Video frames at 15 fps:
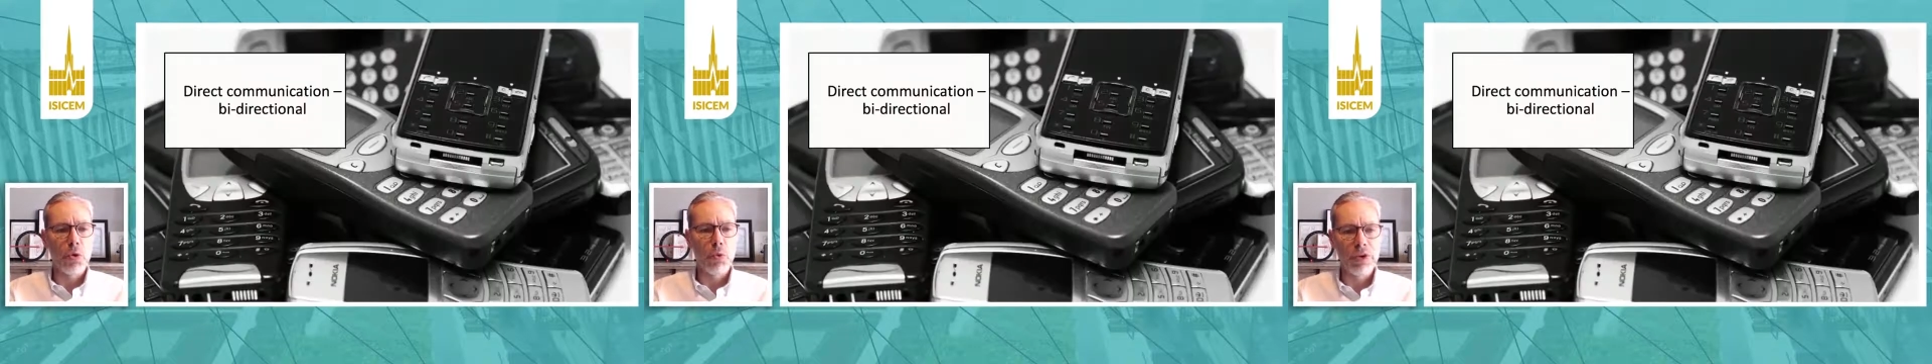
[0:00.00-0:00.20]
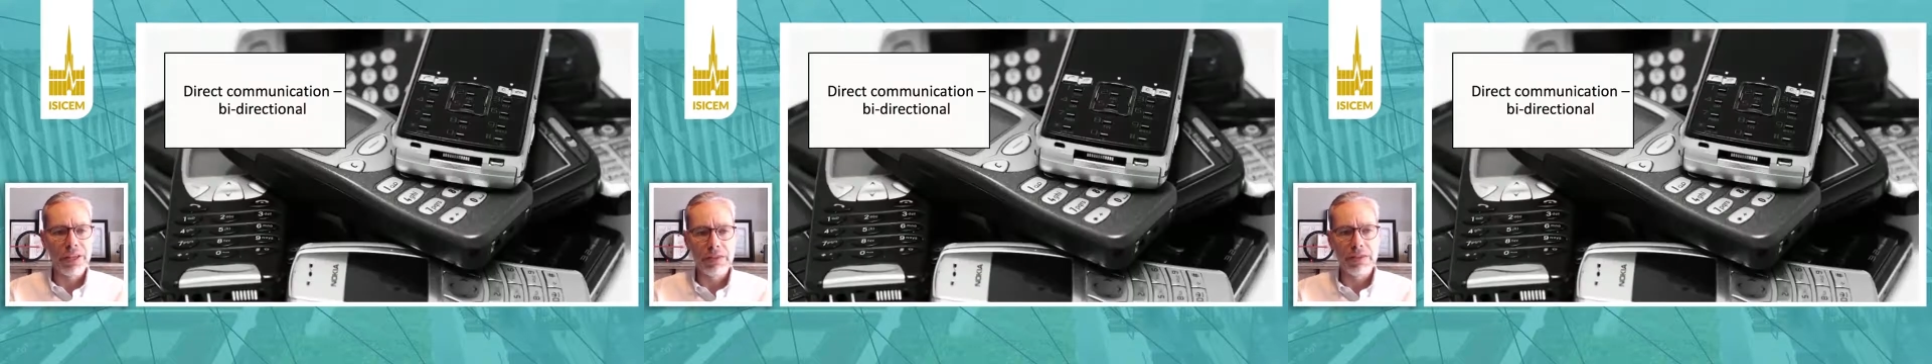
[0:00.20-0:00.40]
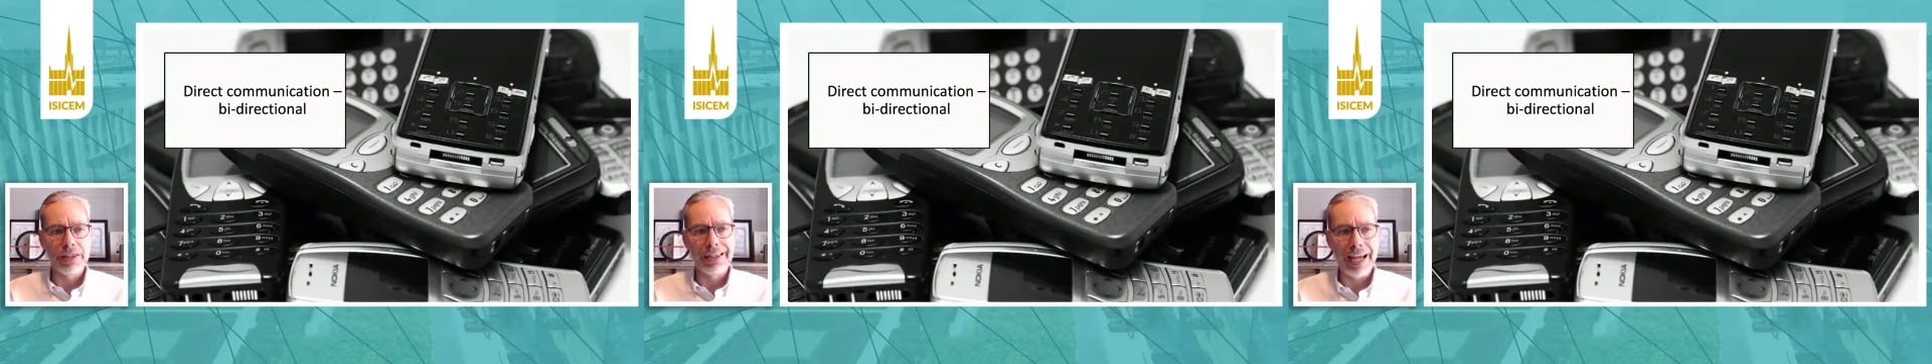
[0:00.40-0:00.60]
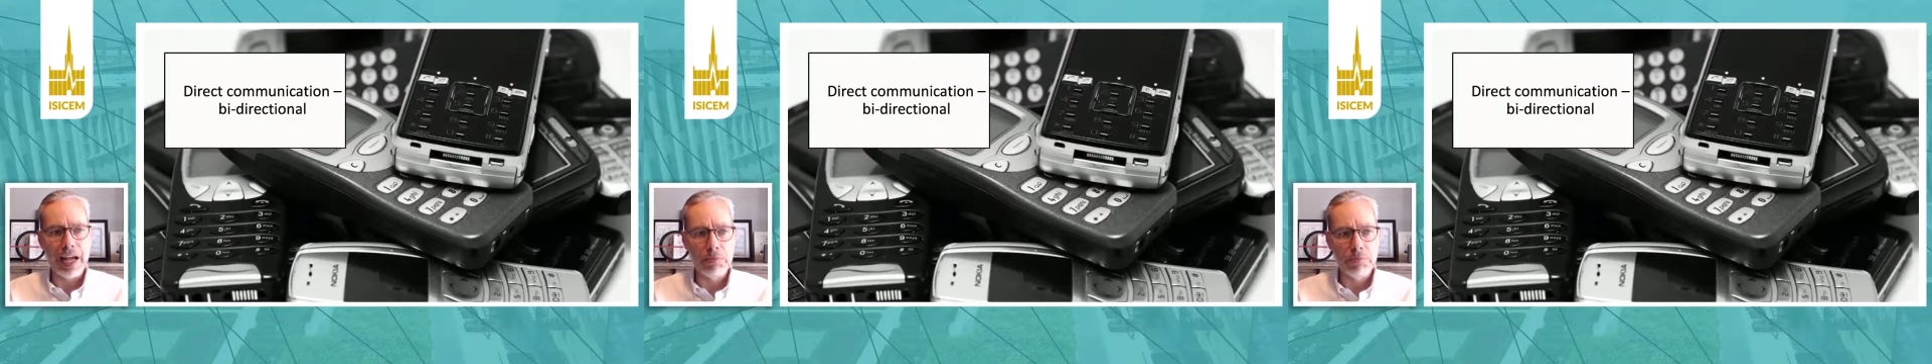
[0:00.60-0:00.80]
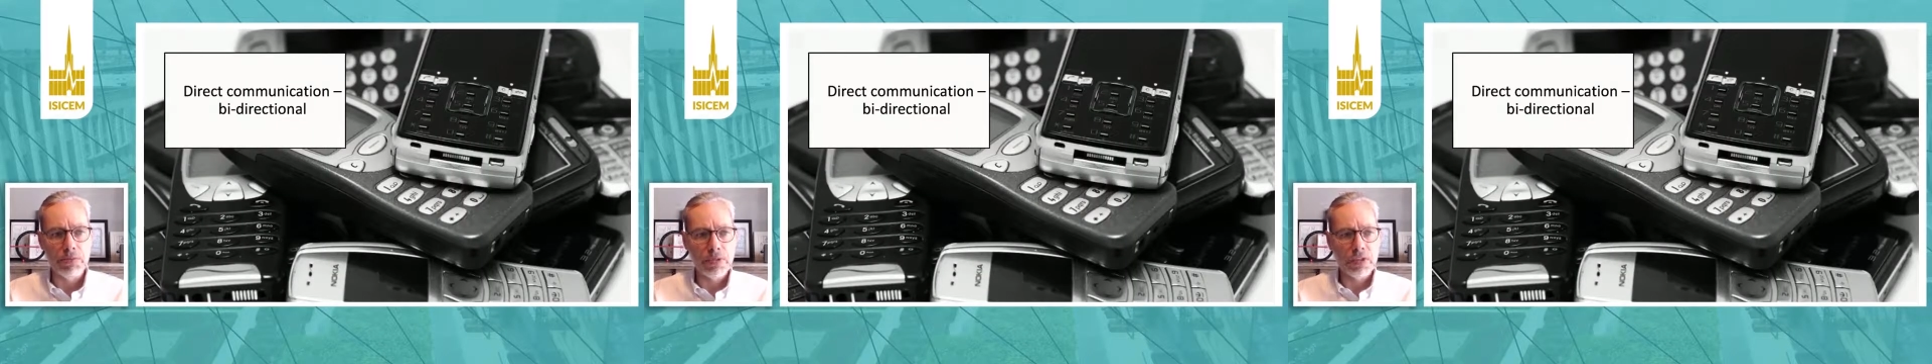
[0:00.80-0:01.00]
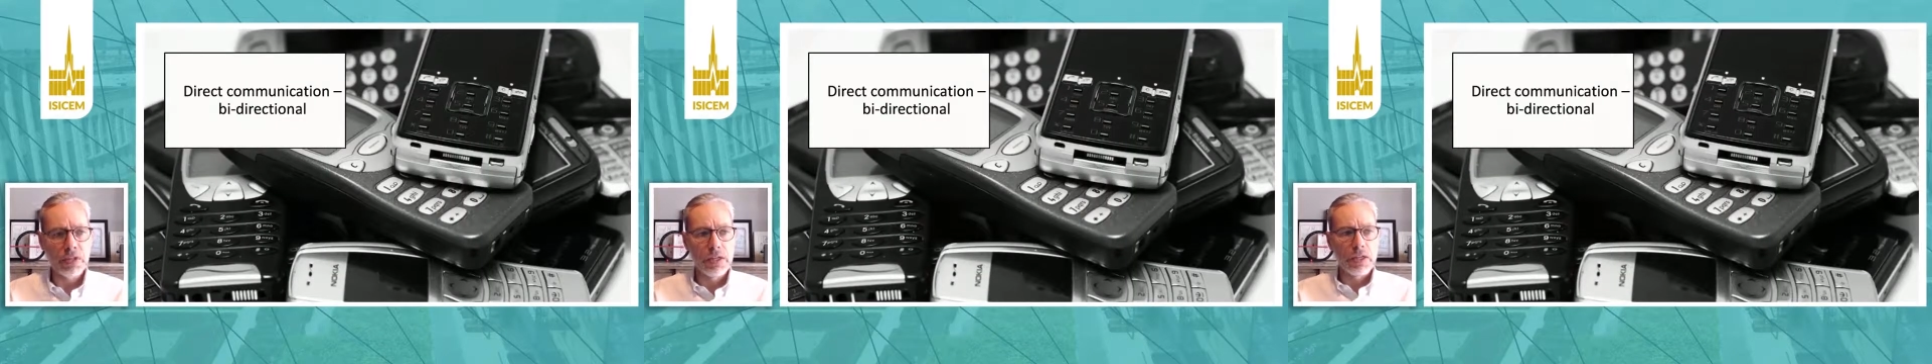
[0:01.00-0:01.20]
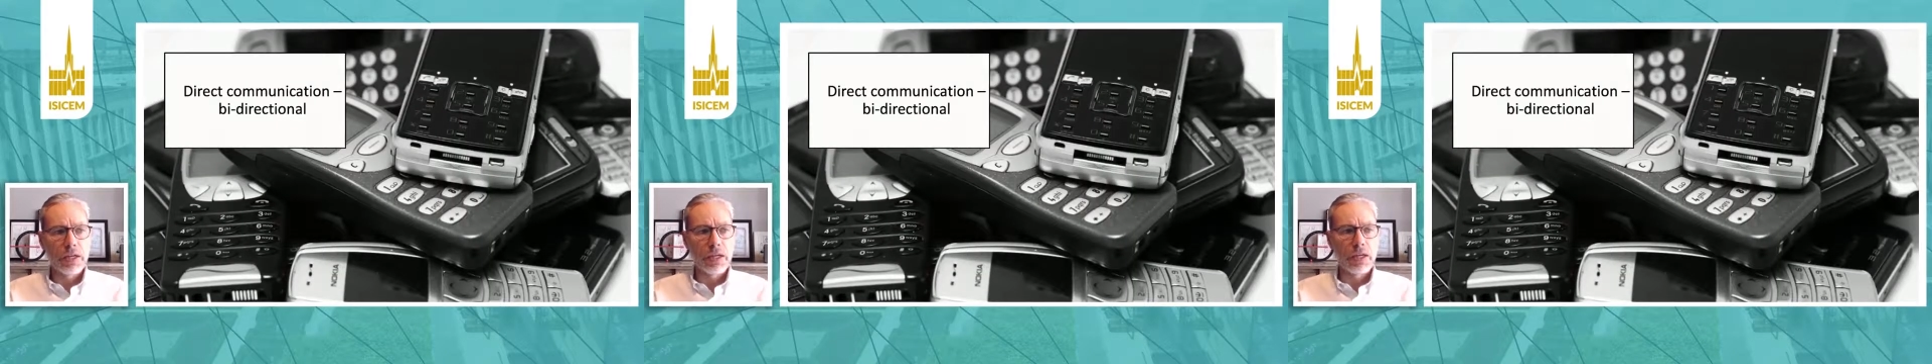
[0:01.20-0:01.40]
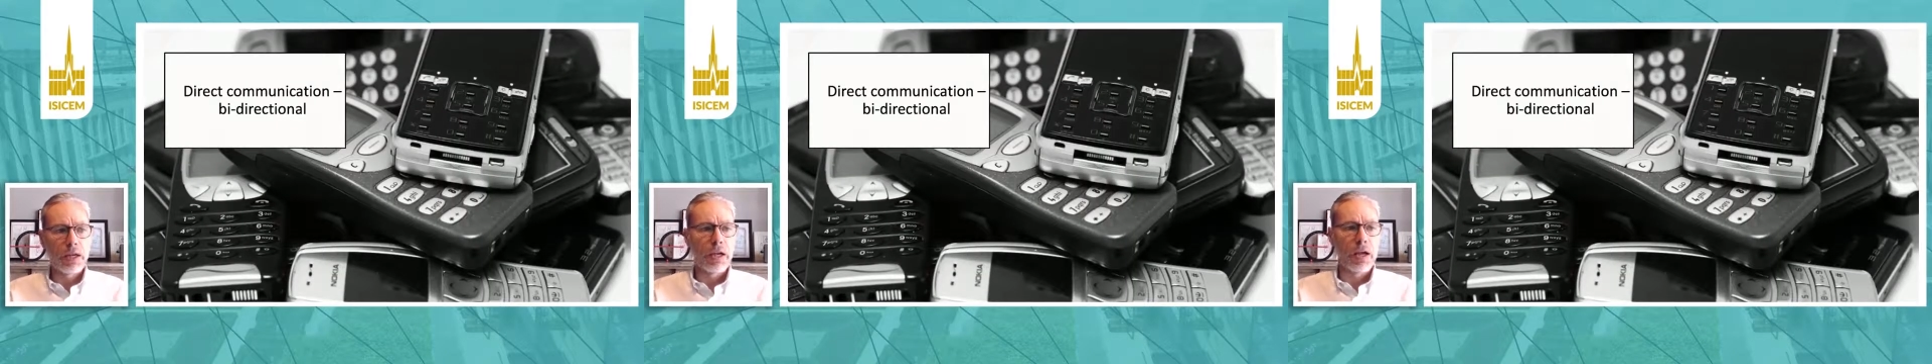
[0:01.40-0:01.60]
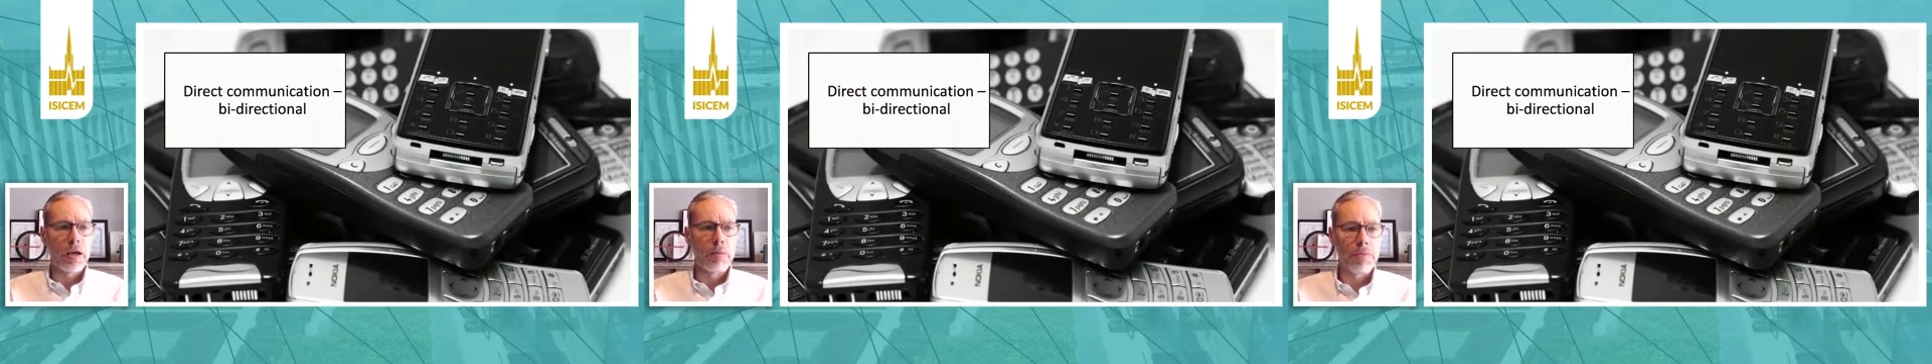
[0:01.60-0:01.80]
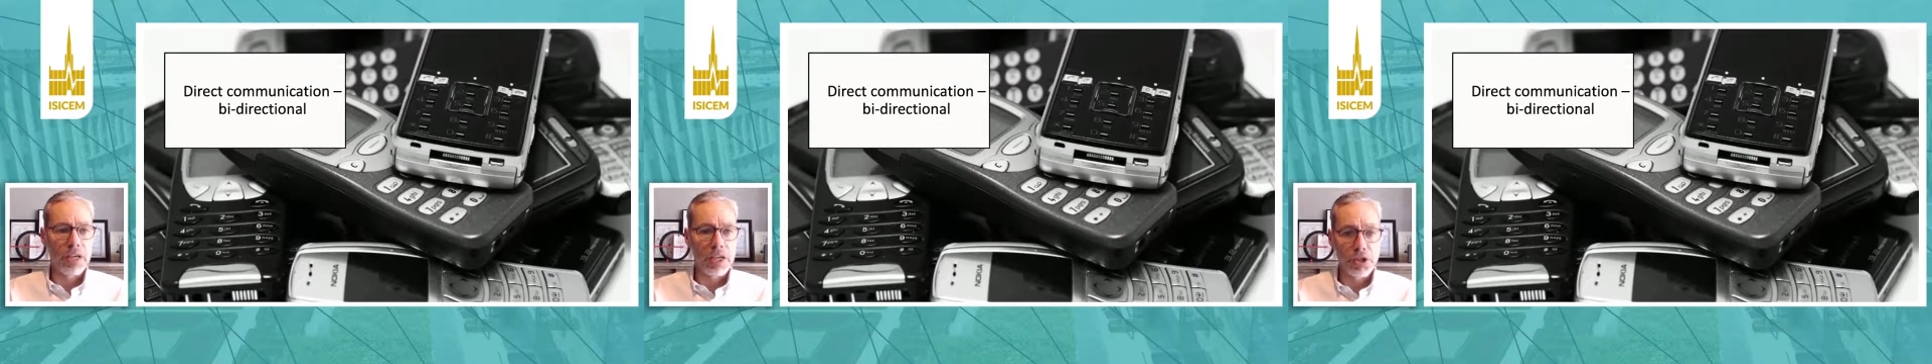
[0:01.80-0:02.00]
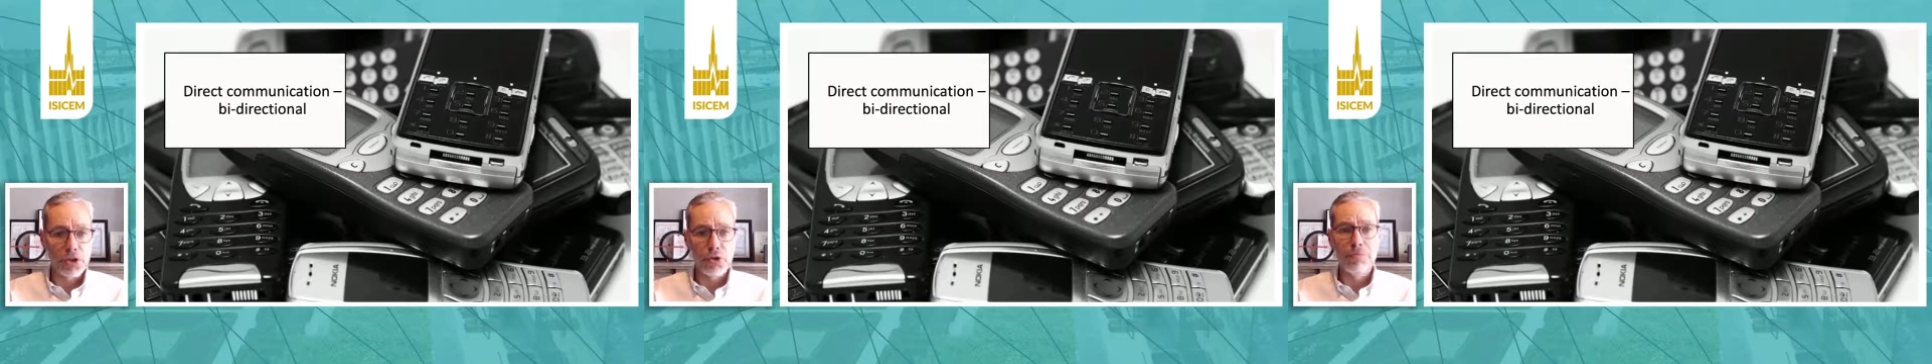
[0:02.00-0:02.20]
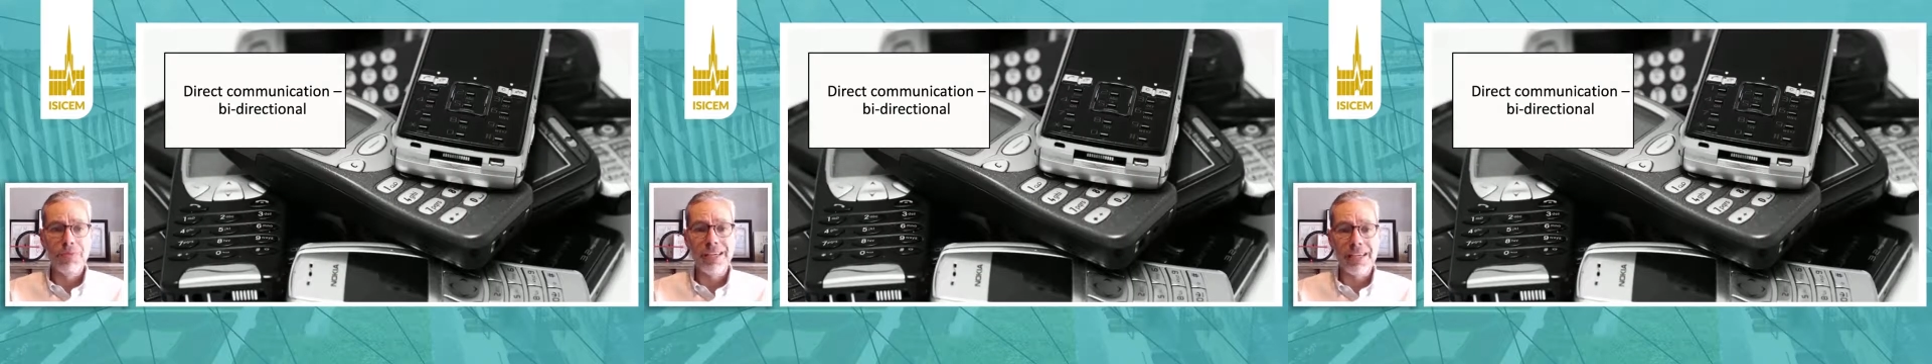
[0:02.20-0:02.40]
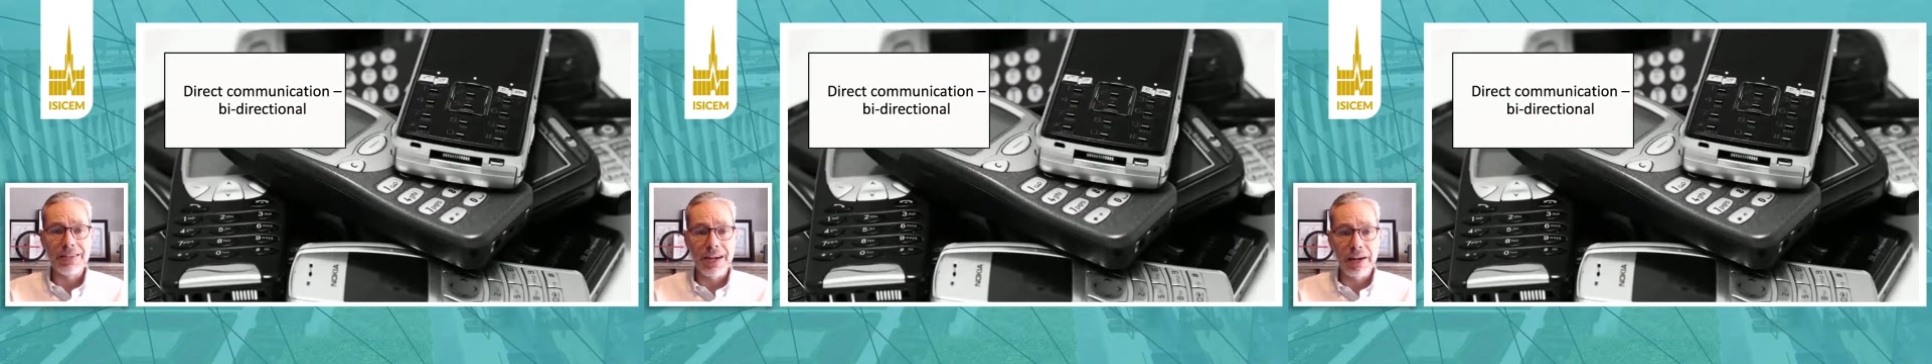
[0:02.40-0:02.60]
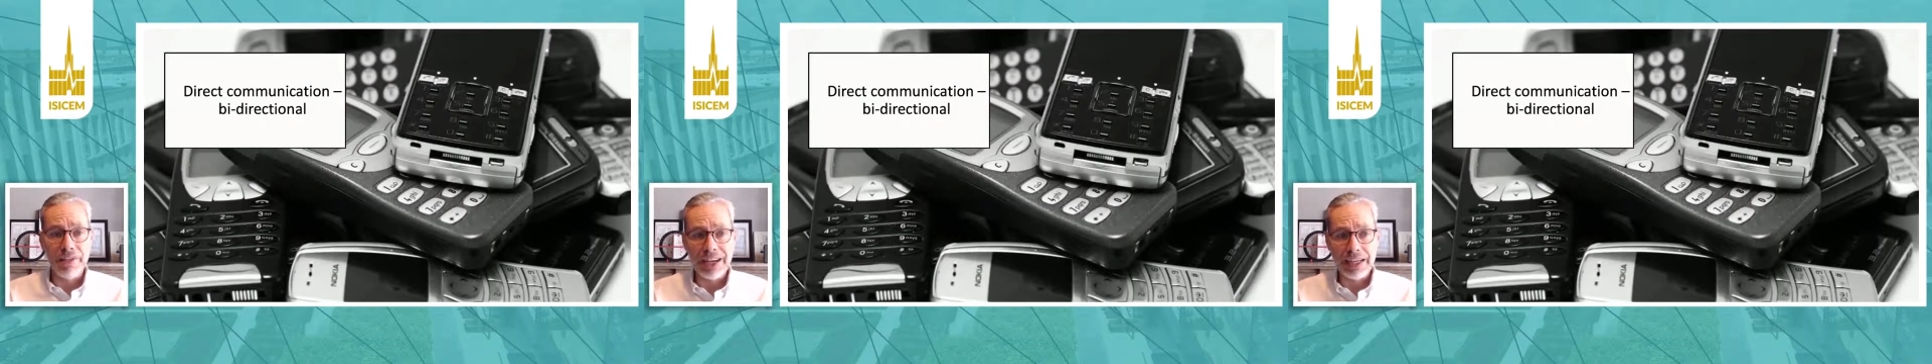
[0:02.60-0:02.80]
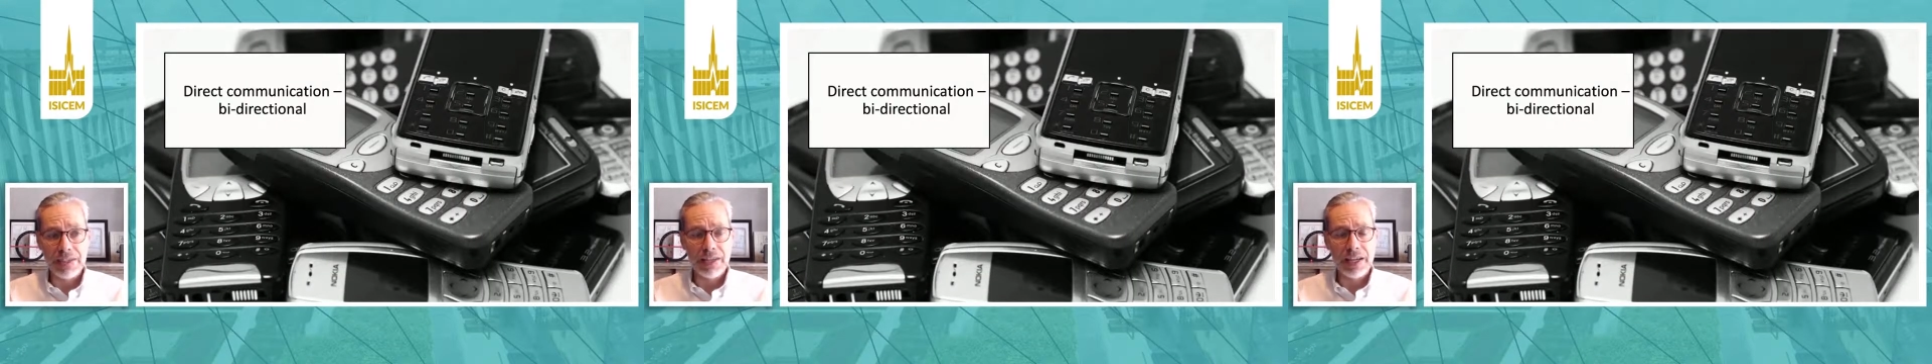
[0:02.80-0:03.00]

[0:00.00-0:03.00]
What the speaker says: with the lab. It should be direct.